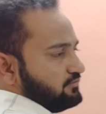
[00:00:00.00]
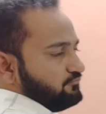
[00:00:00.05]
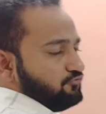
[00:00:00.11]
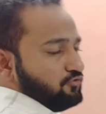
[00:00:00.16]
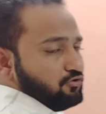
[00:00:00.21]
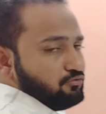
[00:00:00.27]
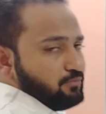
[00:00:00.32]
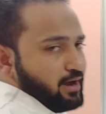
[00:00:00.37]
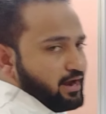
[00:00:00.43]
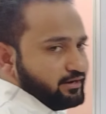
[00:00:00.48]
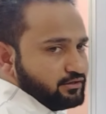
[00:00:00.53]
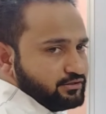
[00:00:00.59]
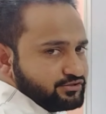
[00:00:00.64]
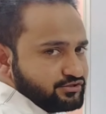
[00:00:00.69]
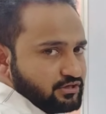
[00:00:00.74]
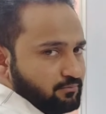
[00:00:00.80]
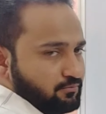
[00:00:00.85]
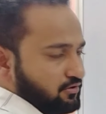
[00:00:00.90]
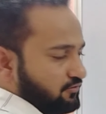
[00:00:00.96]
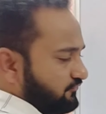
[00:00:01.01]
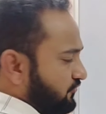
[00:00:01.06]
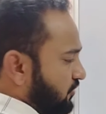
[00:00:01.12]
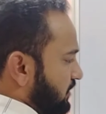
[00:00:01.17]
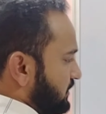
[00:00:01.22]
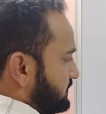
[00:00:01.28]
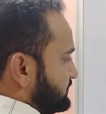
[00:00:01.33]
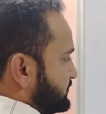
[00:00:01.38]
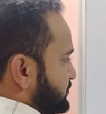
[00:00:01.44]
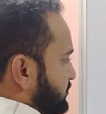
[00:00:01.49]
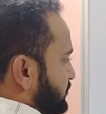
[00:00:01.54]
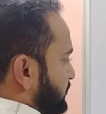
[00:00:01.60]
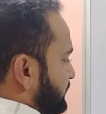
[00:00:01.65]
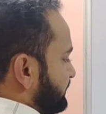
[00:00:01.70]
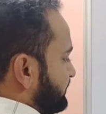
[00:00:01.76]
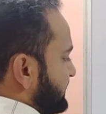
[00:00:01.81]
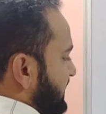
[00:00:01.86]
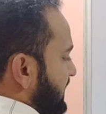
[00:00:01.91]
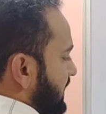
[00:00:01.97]
Inner for loop handles number of columns.
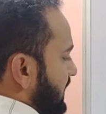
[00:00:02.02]
So